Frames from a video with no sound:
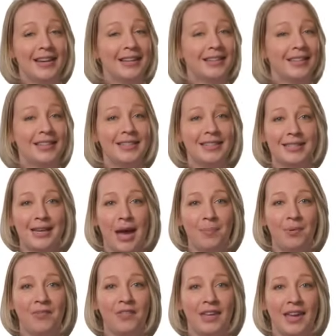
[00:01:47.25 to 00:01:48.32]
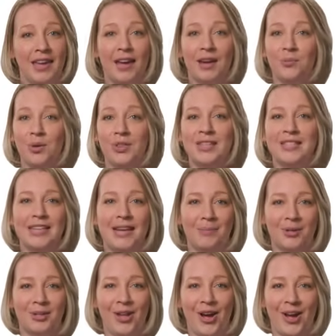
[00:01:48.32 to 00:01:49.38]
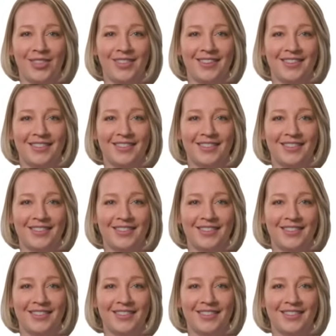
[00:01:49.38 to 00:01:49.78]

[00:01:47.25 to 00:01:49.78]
Clean the top of the can with a damp cloth.